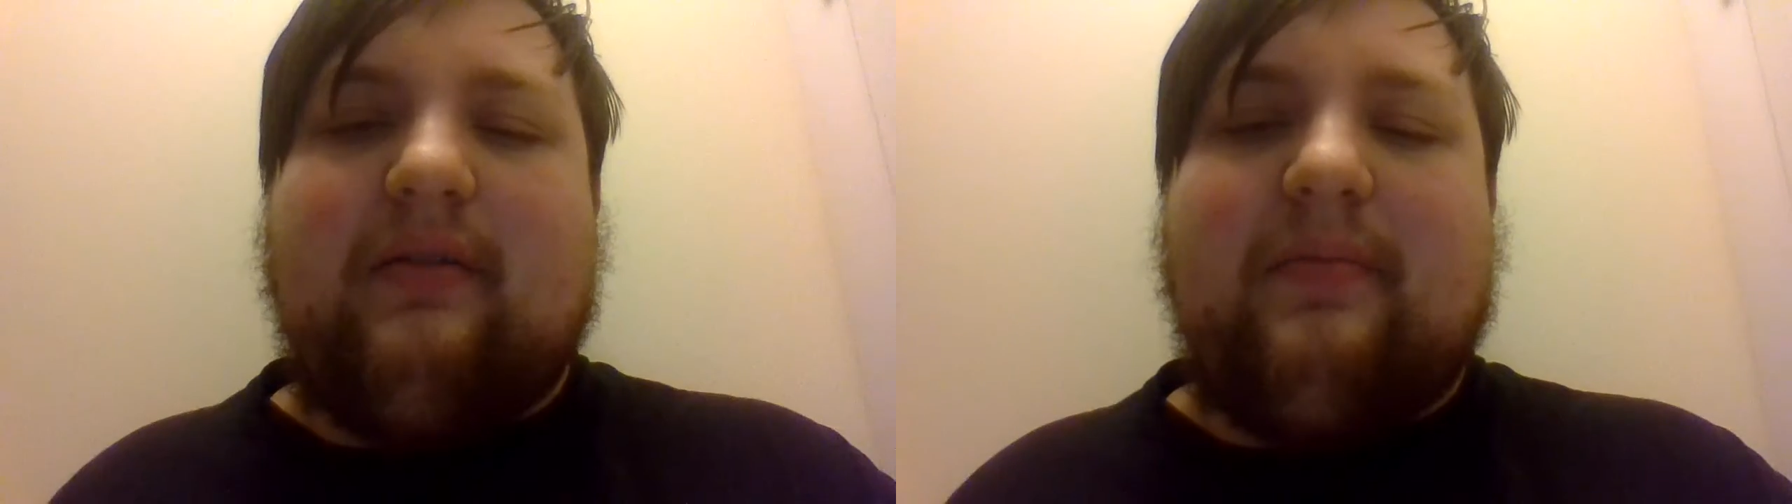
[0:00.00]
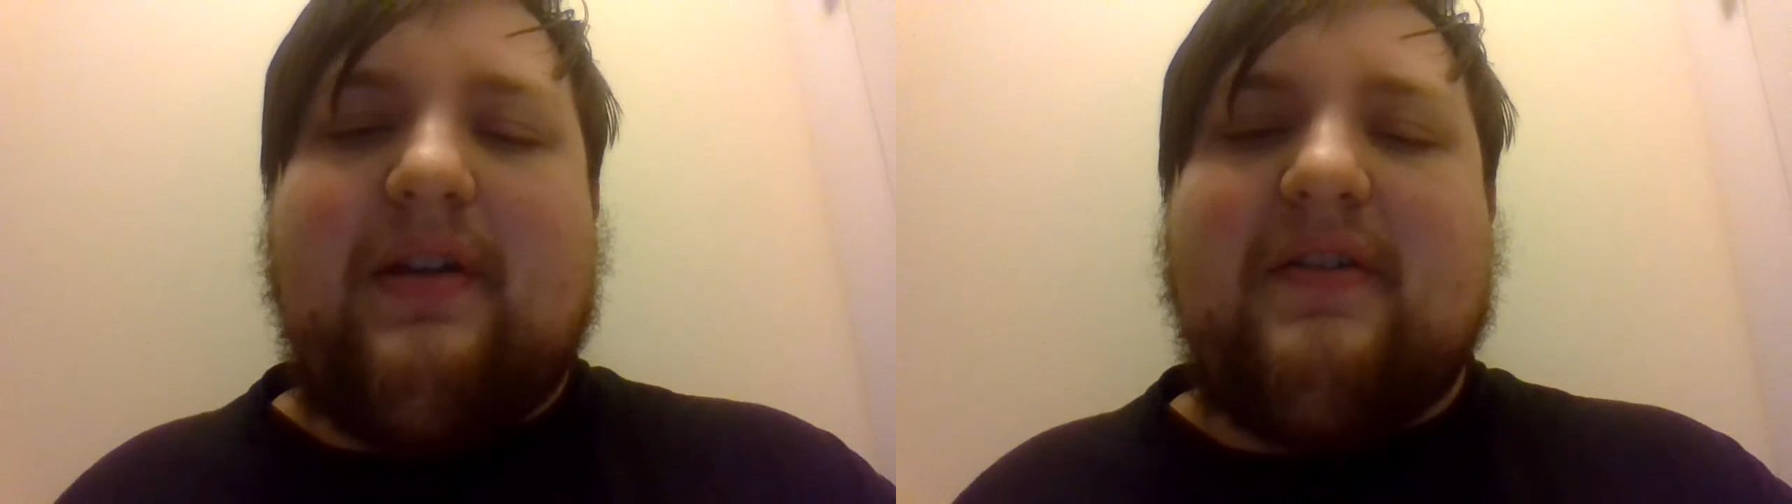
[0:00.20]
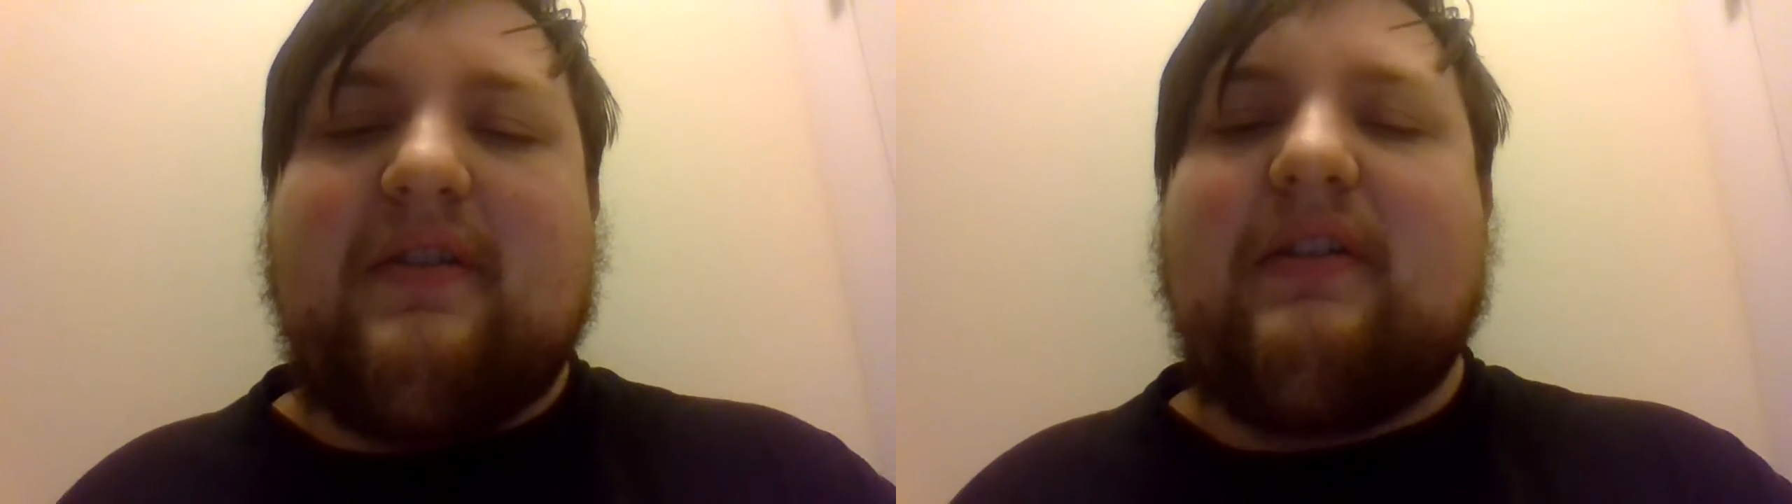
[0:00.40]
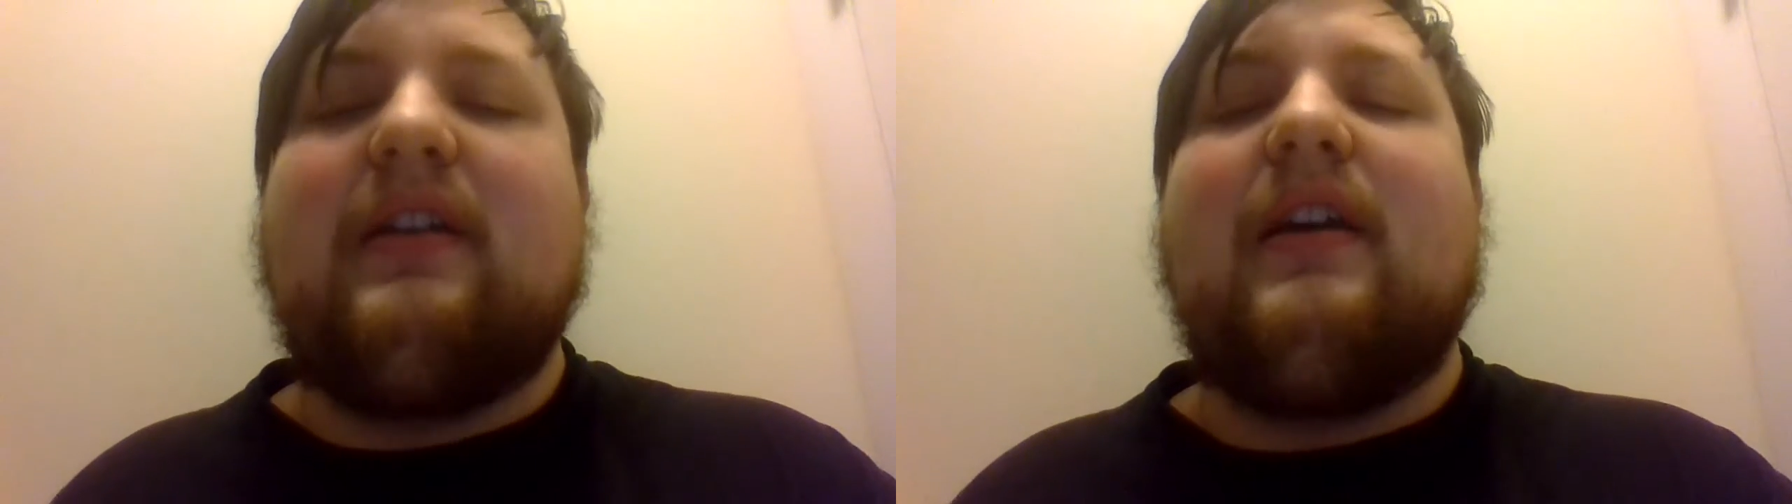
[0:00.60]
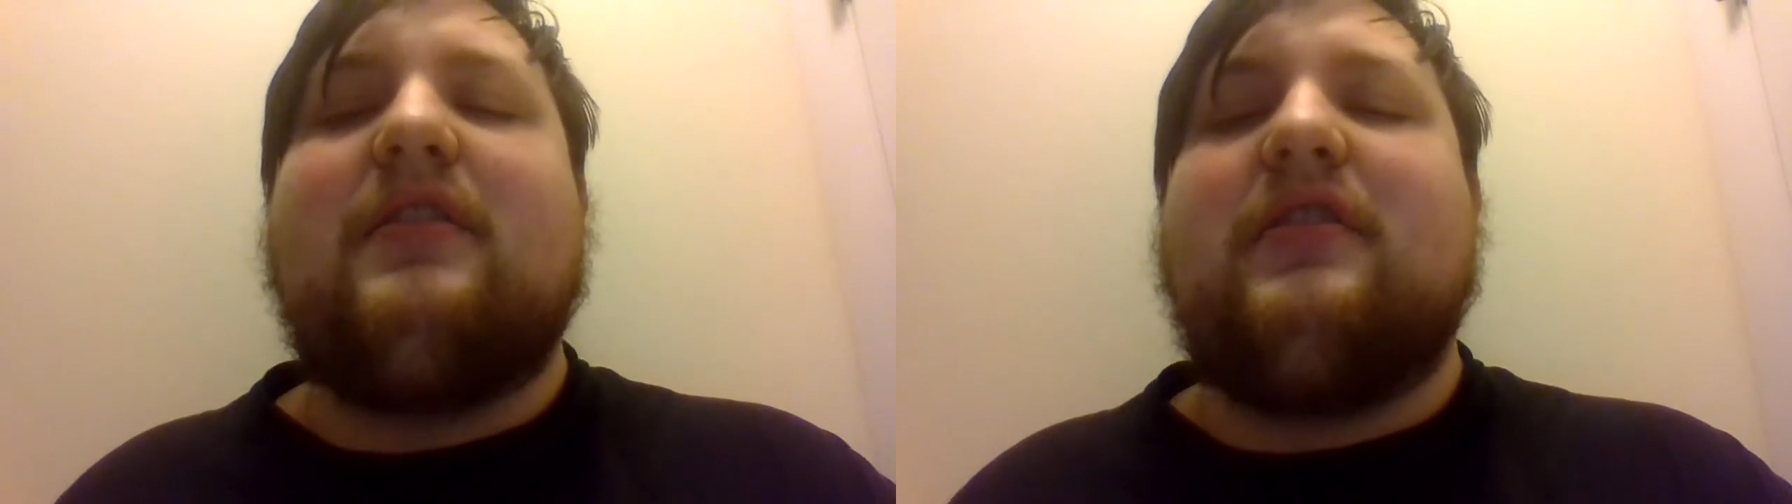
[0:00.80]
piece that
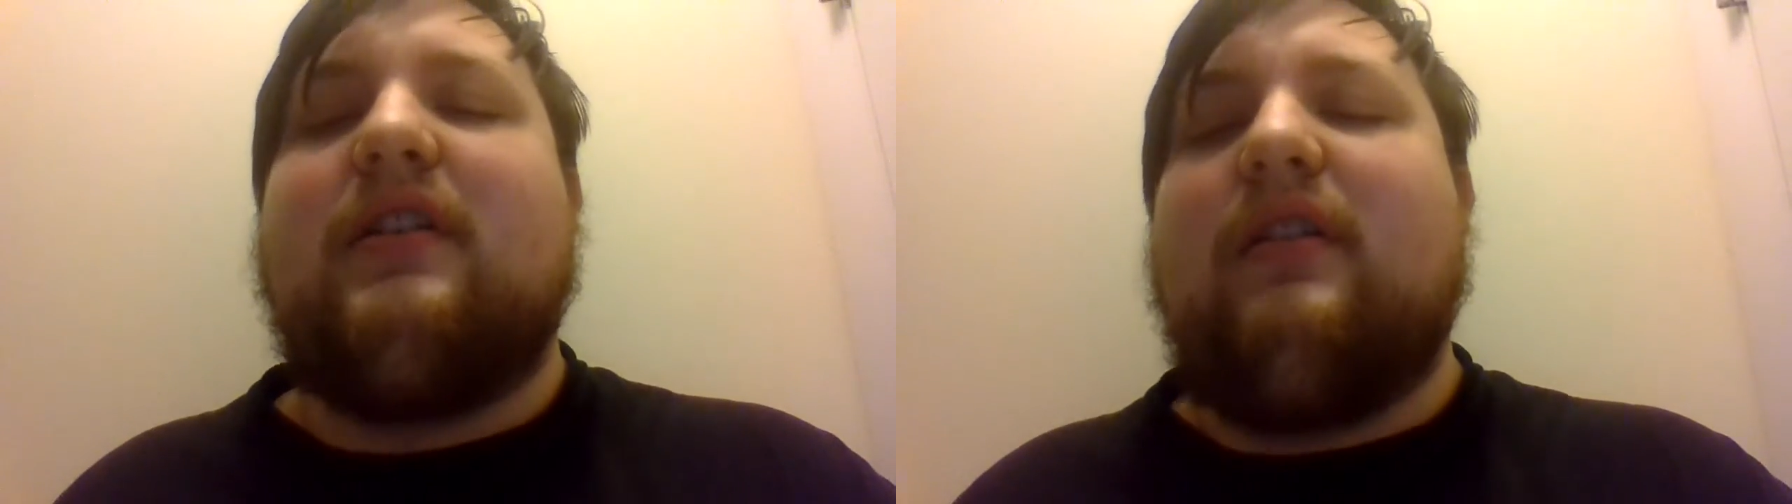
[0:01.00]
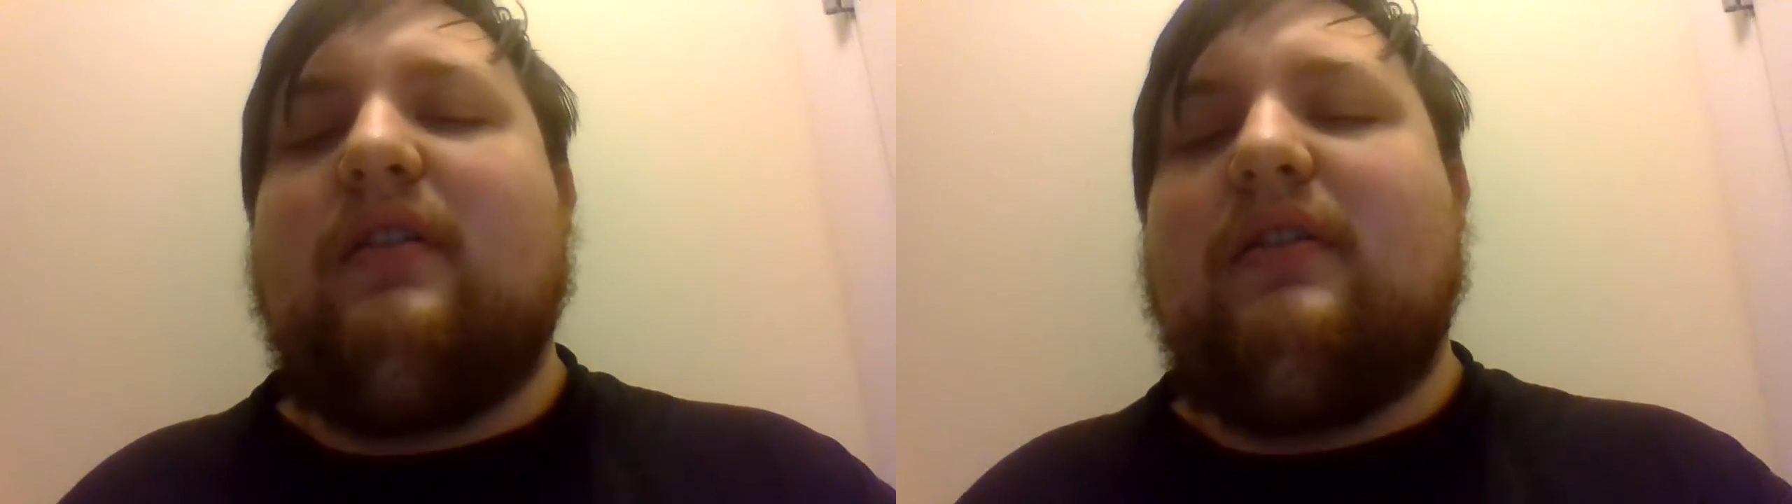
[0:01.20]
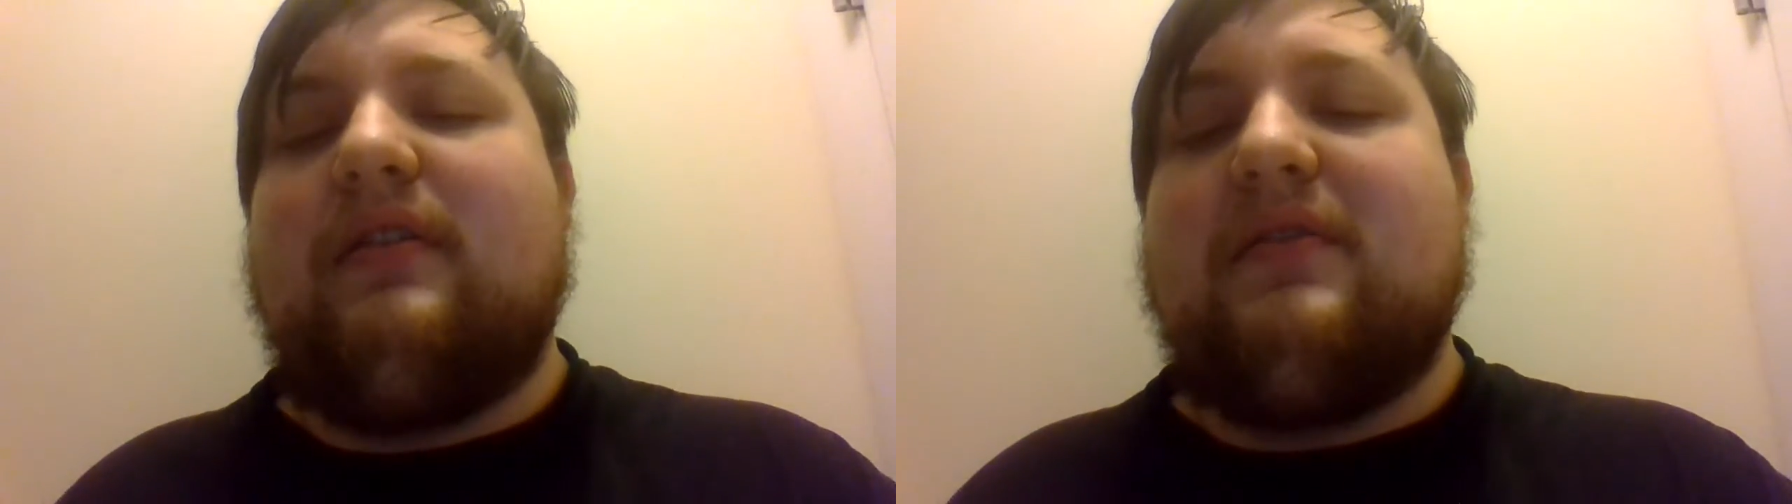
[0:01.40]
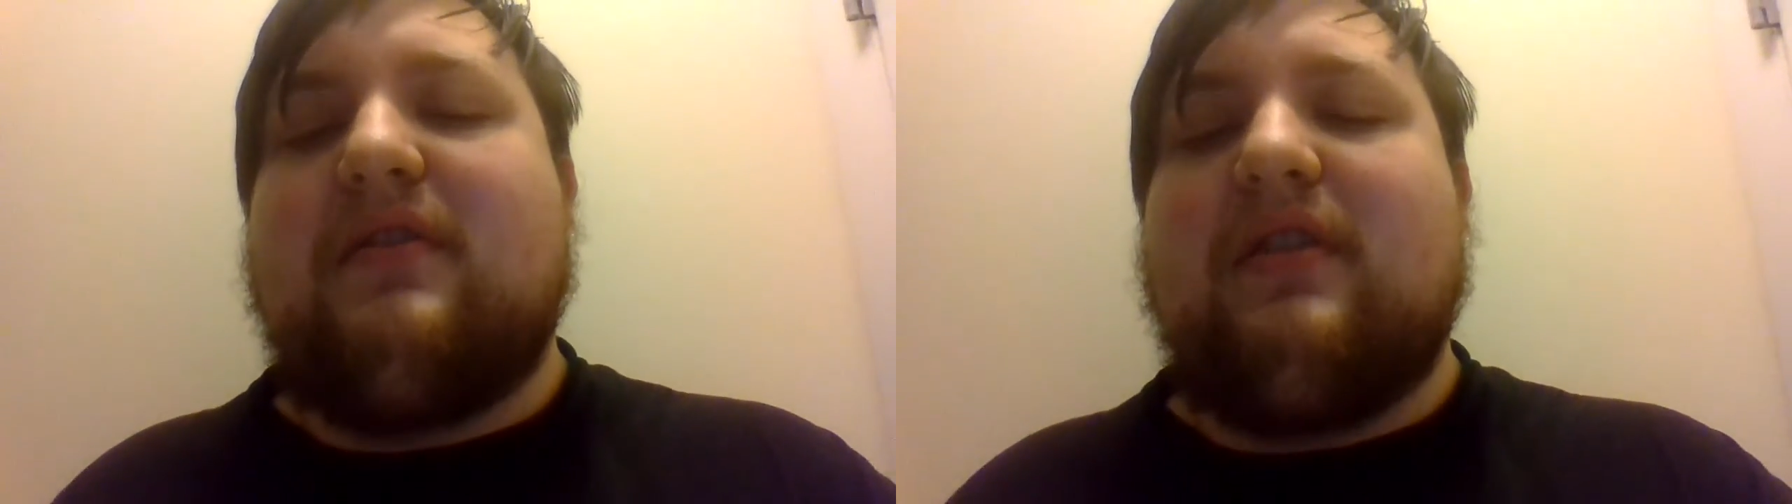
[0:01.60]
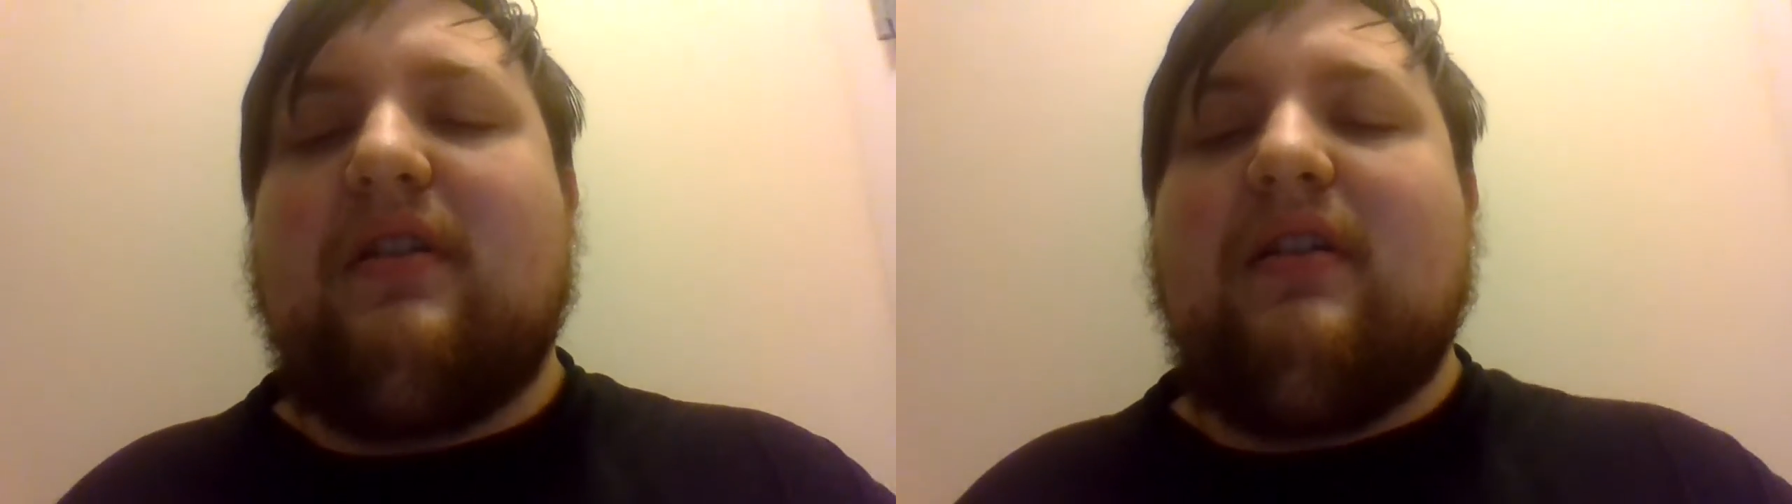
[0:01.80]
they actually got in
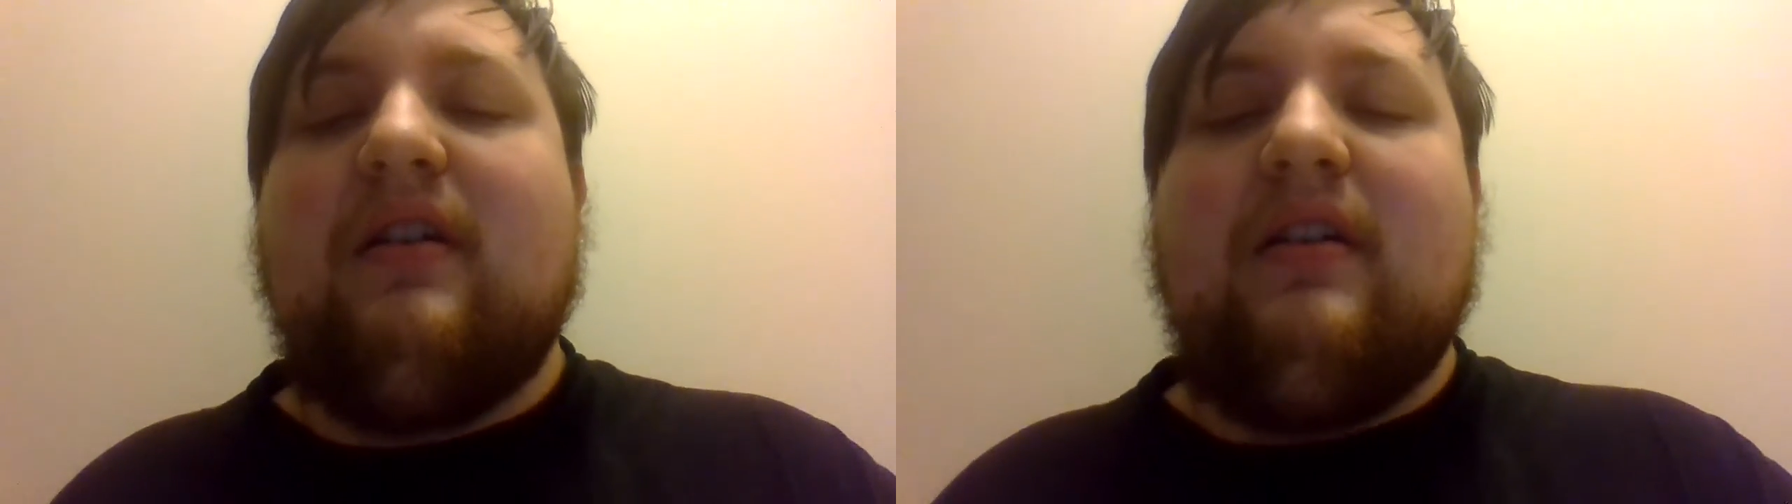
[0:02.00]
history,